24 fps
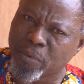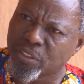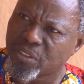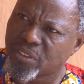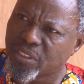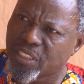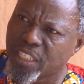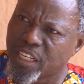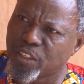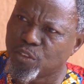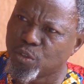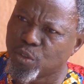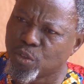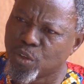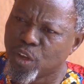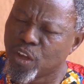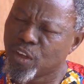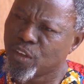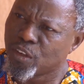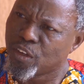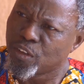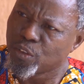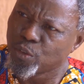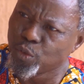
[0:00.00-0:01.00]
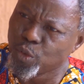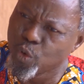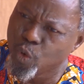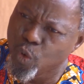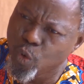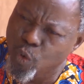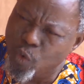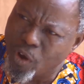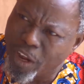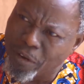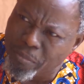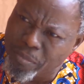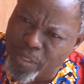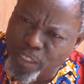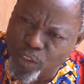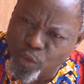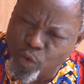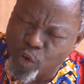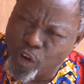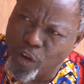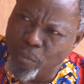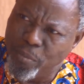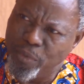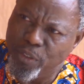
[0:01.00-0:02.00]
I must tell you, you who have been
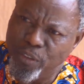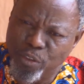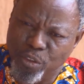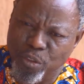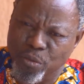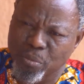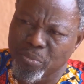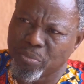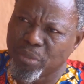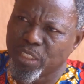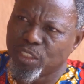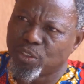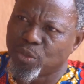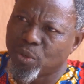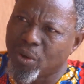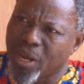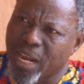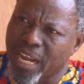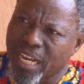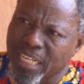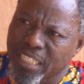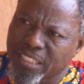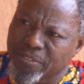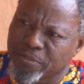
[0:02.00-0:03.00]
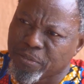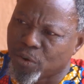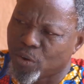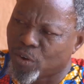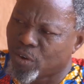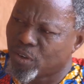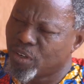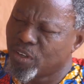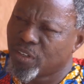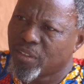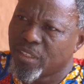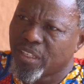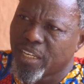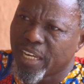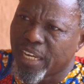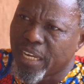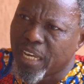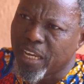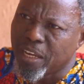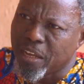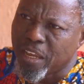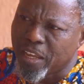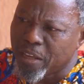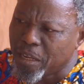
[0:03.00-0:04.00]
coming to me to ask for
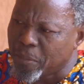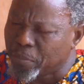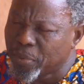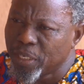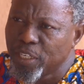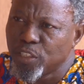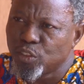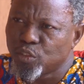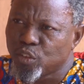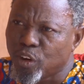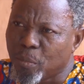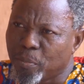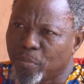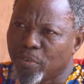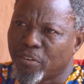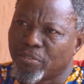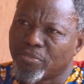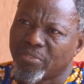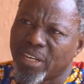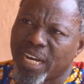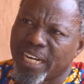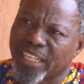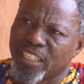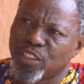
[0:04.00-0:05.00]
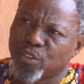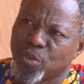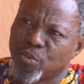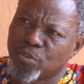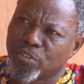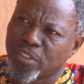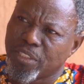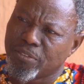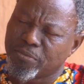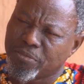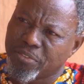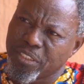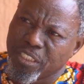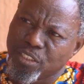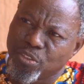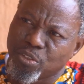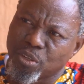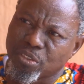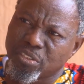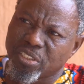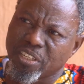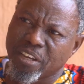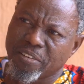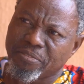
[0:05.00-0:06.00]
a plain cup of garri to feed
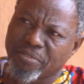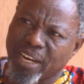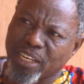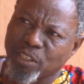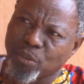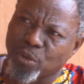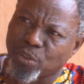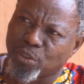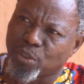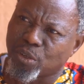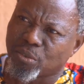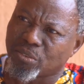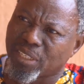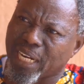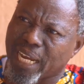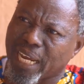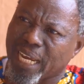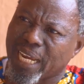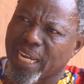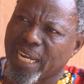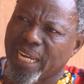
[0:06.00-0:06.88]
yourself and your daughter,